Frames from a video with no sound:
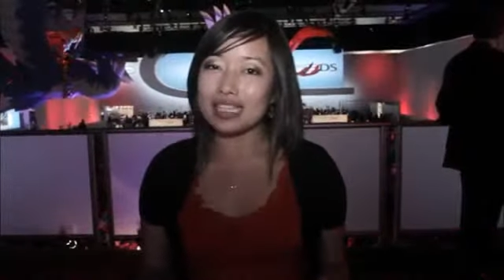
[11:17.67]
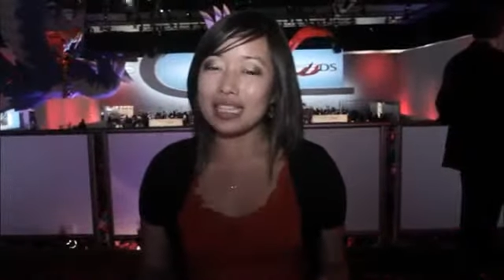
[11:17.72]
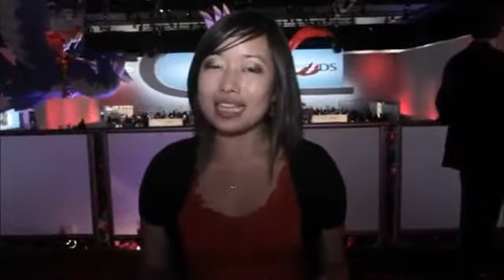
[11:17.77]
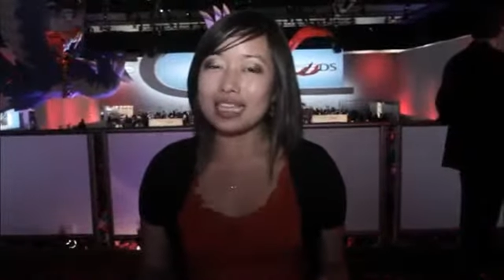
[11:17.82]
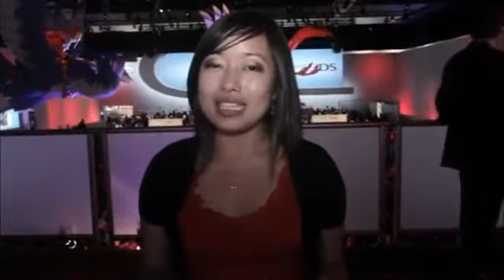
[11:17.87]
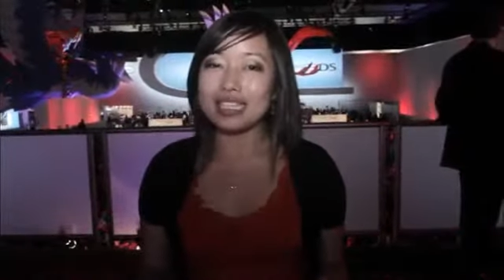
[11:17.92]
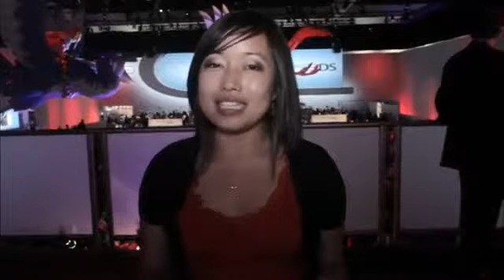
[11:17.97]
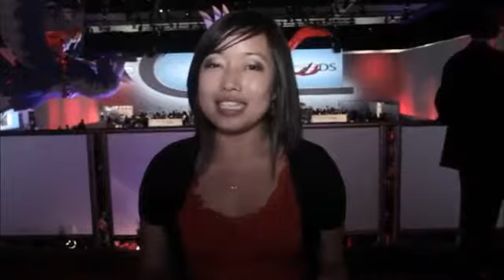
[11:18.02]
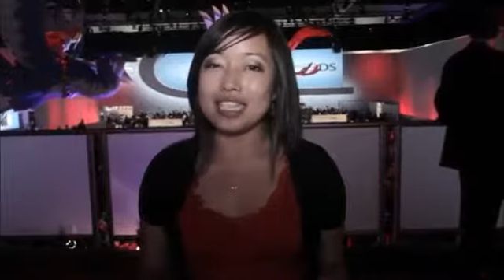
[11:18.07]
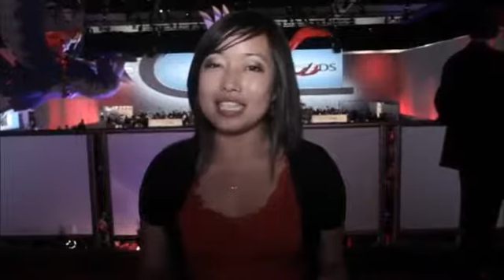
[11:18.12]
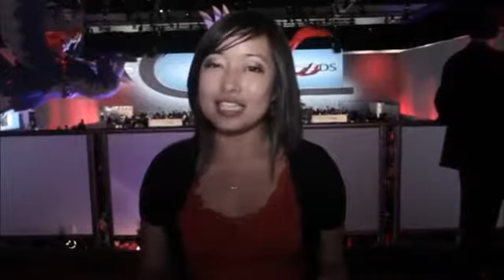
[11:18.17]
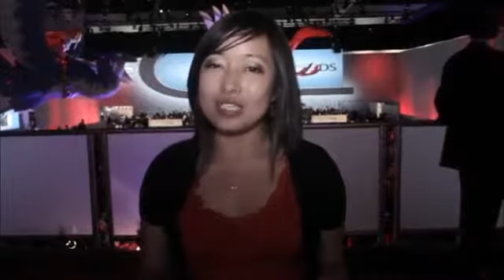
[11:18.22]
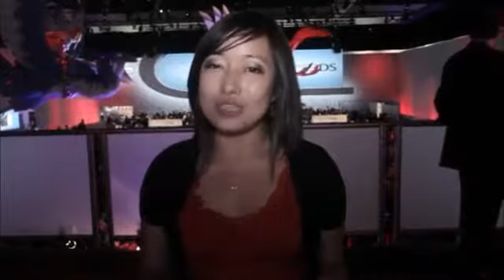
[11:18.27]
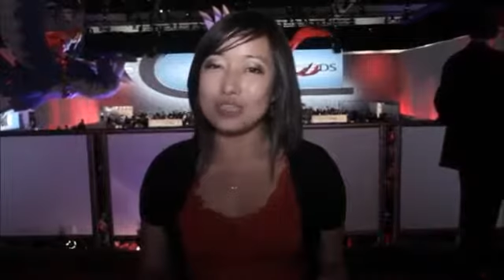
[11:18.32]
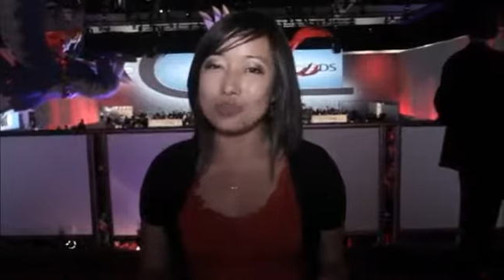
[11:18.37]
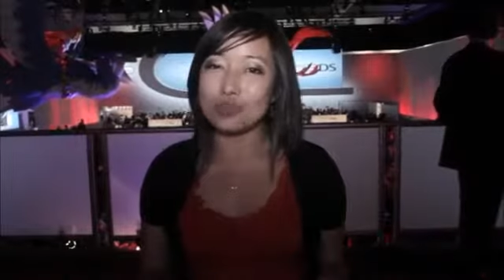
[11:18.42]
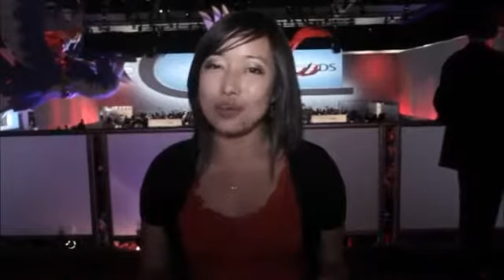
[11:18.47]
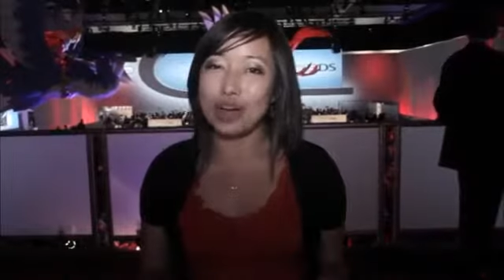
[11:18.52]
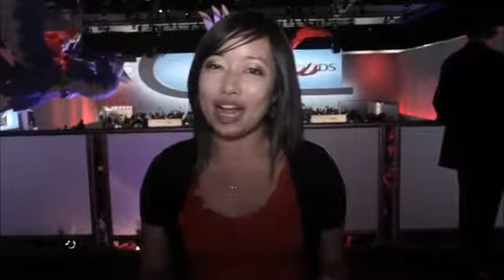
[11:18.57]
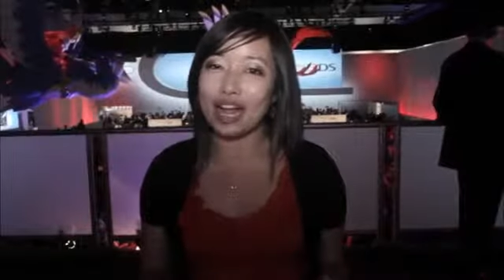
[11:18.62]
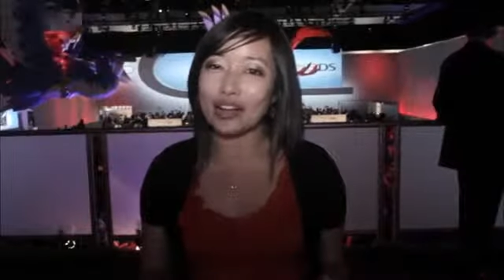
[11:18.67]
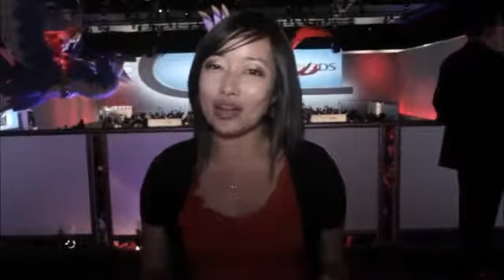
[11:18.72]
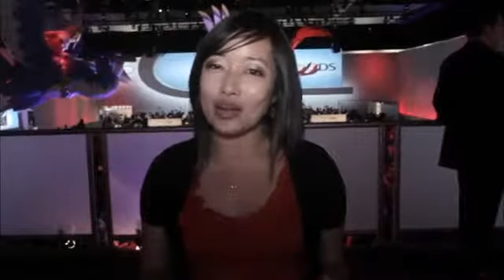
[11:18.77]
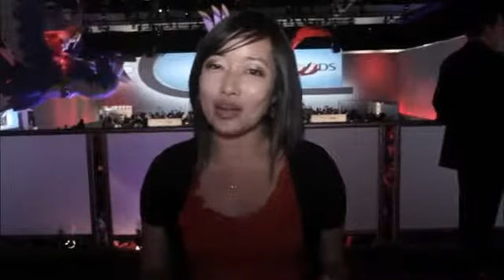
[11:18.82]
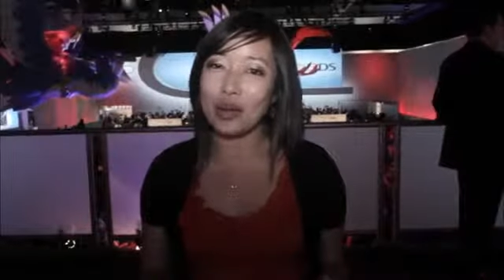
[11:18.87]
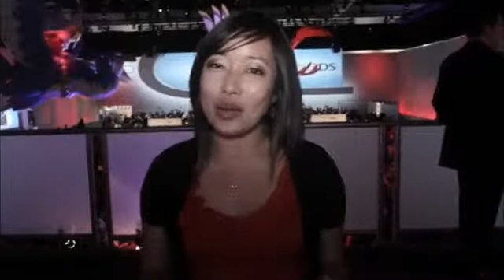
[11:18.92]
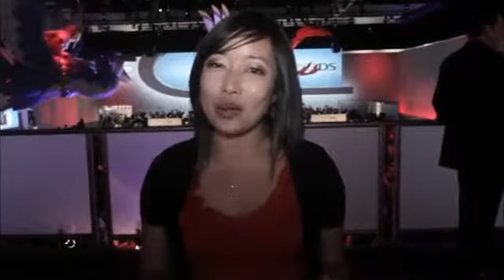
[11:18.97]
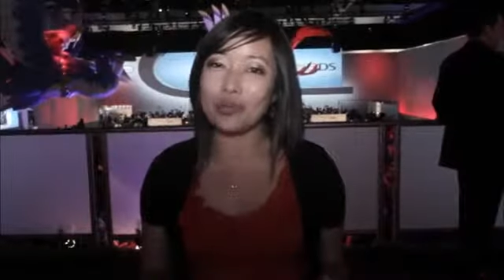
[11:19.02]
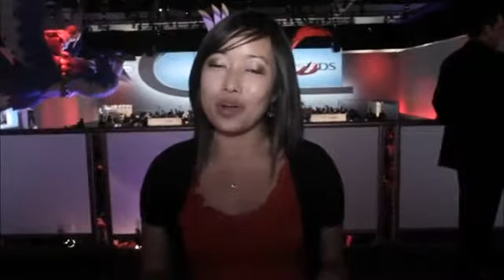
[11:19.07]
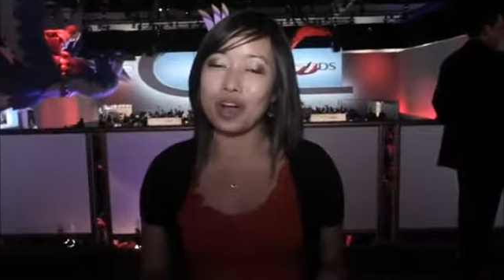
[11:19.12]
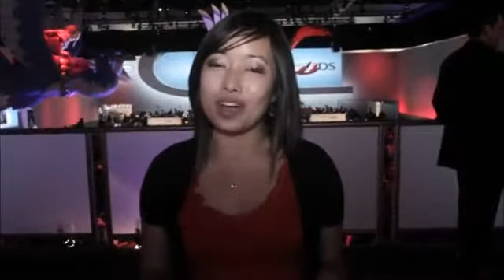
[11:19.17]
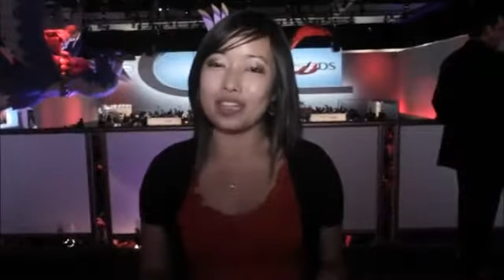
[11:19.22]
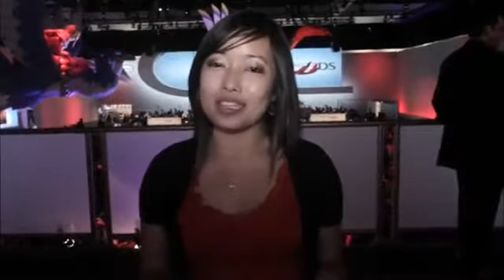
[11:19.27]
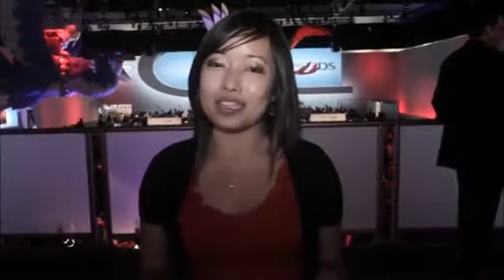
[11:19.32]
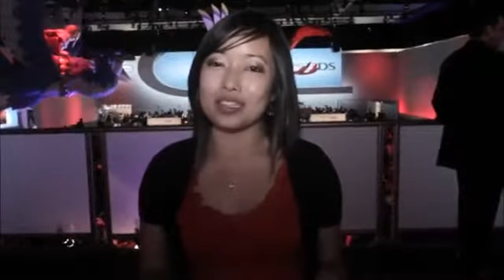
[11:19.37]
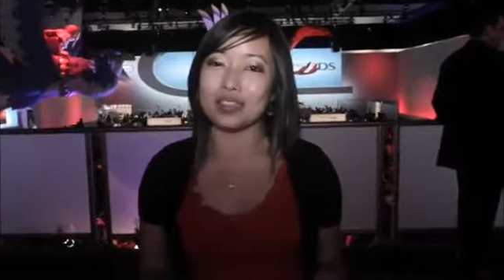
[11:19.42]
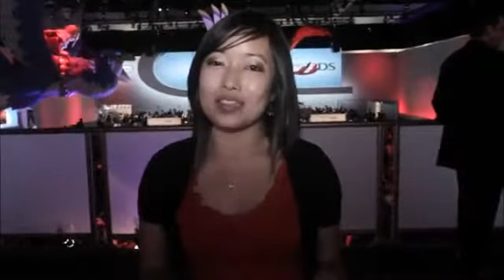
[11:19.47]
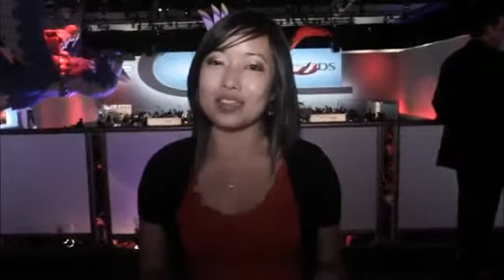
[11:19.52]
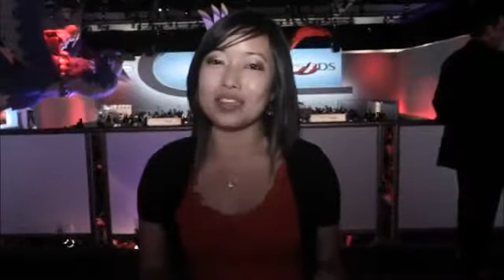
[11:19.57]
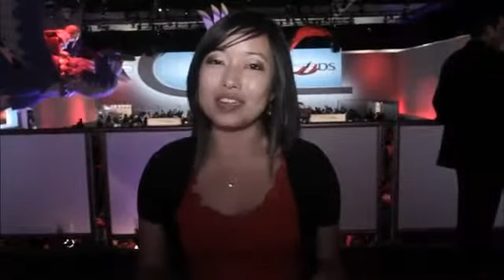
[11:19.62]
on Nintendo's brand new home
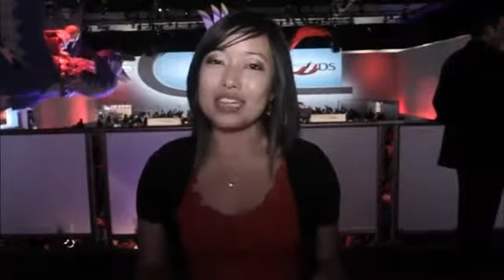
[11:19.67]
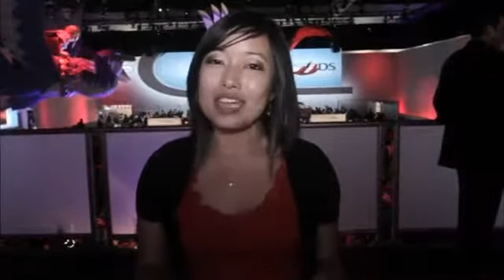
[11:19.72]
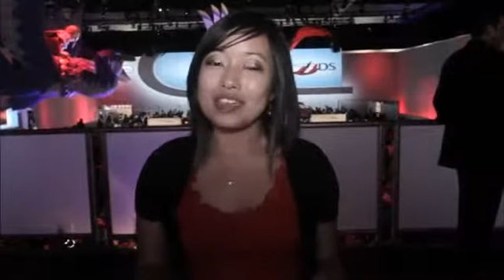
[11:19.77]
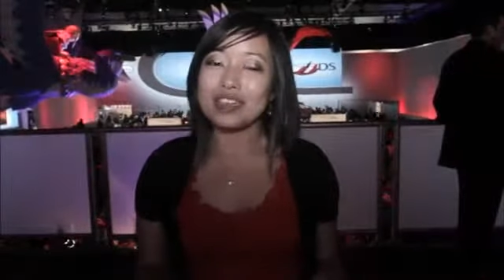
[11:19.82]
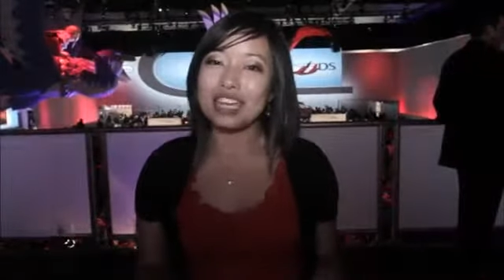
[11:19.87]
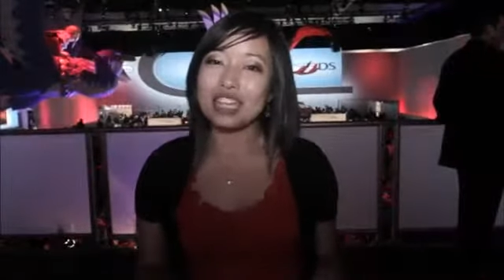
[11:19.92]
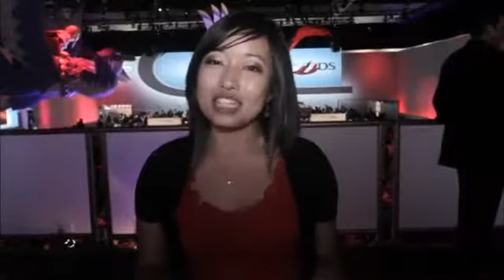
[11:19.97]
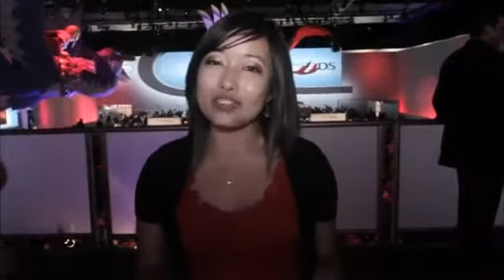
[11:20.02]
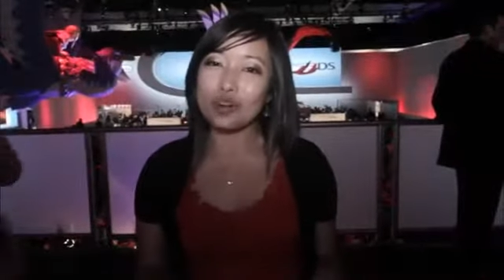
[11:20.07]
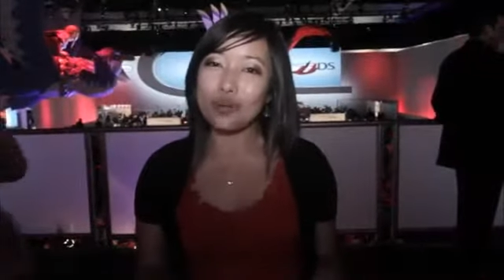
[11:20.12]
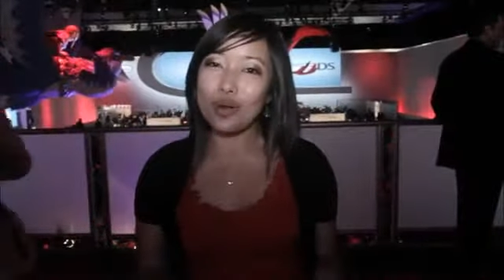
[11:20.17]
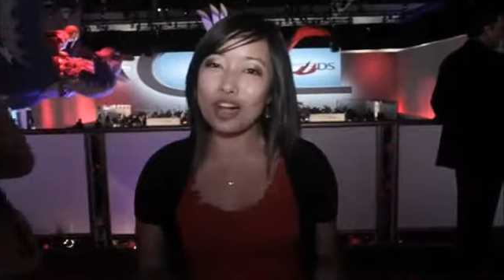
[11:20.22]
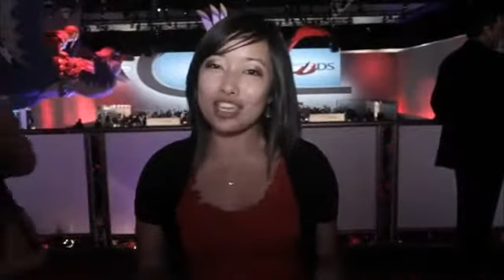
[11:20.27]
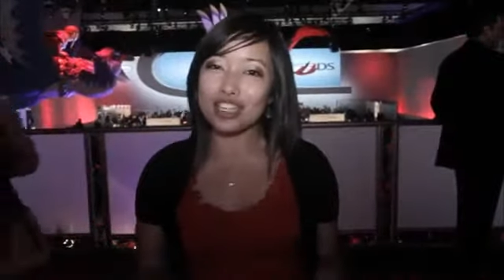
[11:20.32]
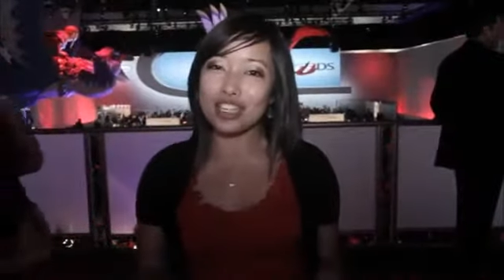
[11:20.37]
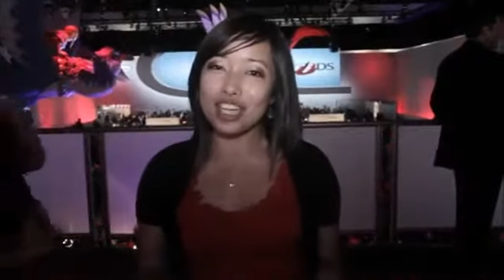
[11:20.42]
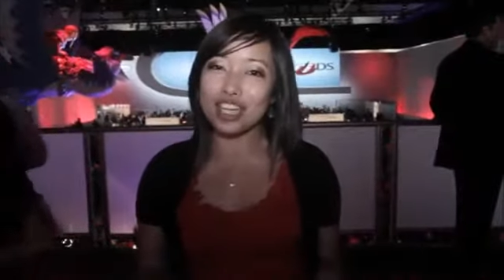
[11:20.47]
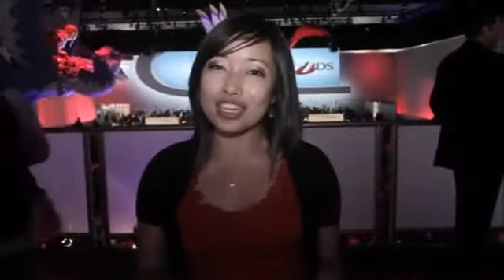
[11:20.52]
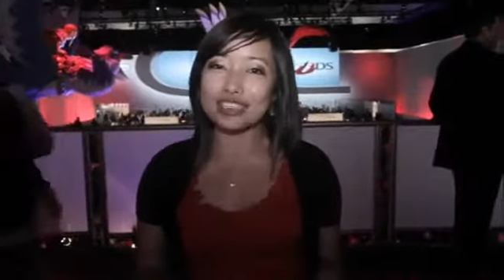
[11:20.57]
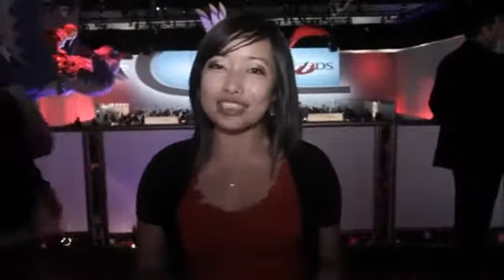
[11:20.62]
console. Thanks for watching!